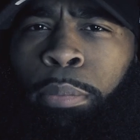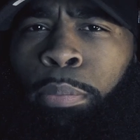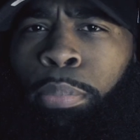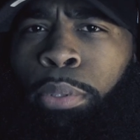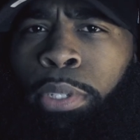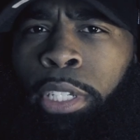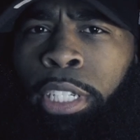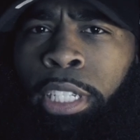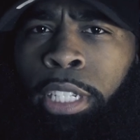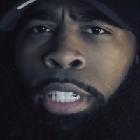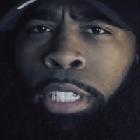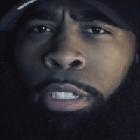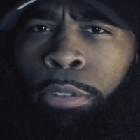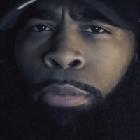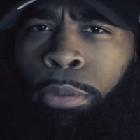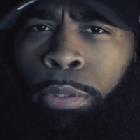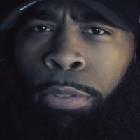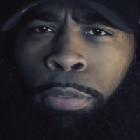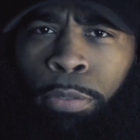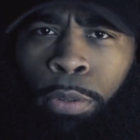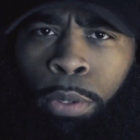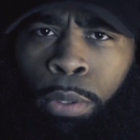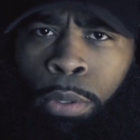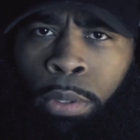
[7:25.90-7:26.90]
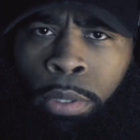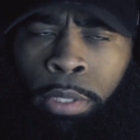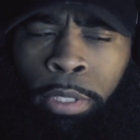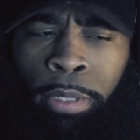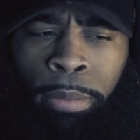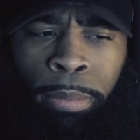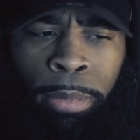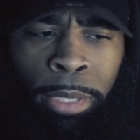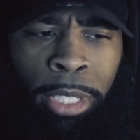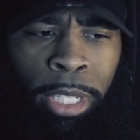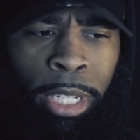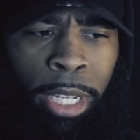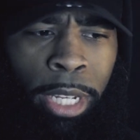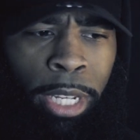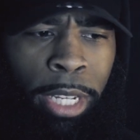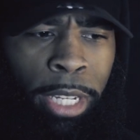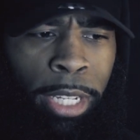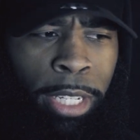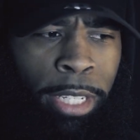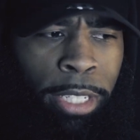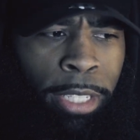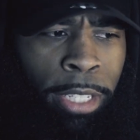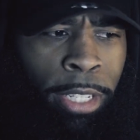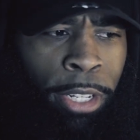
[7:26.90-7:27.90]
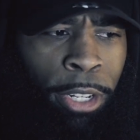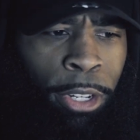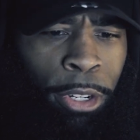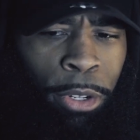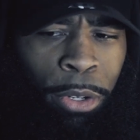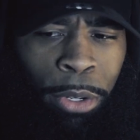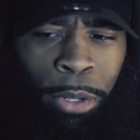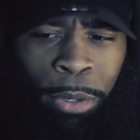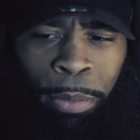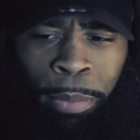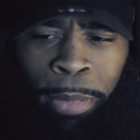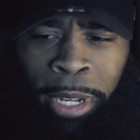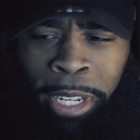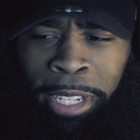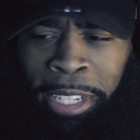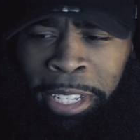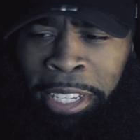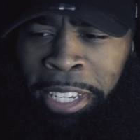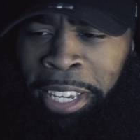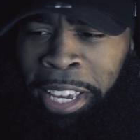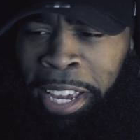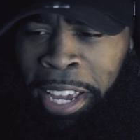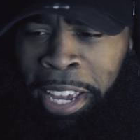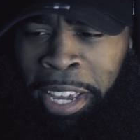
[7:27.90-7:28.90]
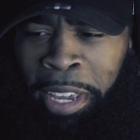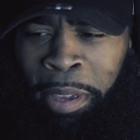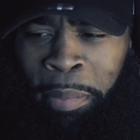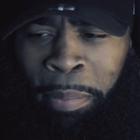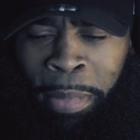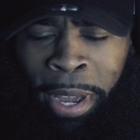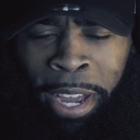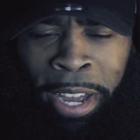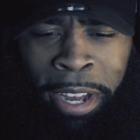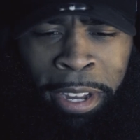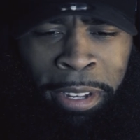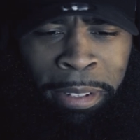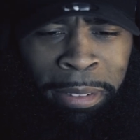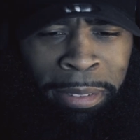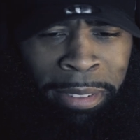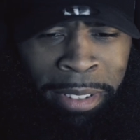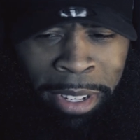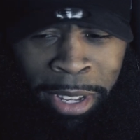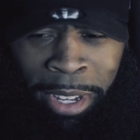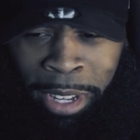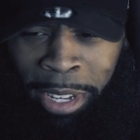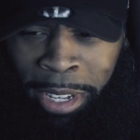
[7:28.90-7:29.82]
completely reformed. You know, he came out,